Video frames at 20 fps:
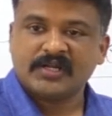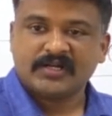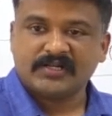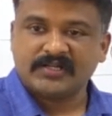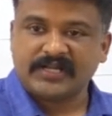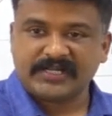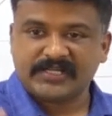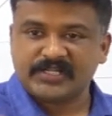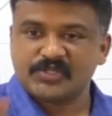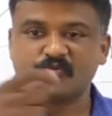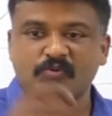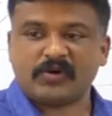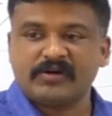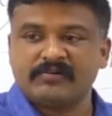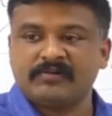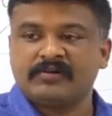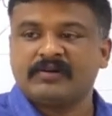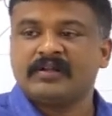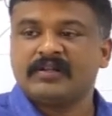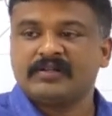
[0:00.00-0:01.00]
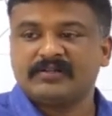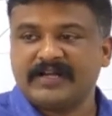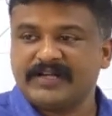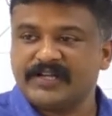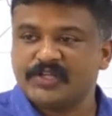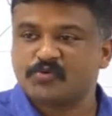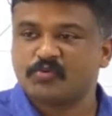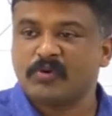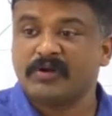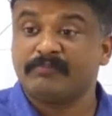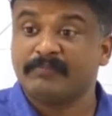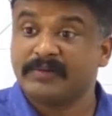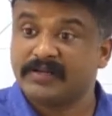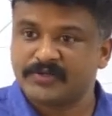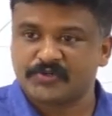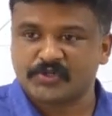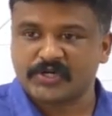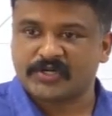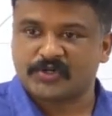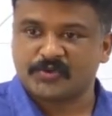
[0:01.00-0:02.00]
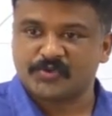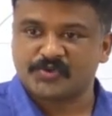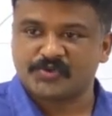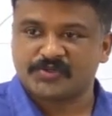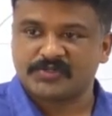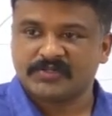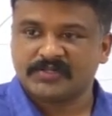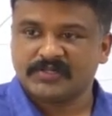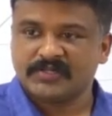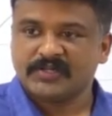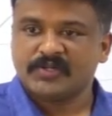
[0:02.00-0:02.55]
That is one, that is one military cause.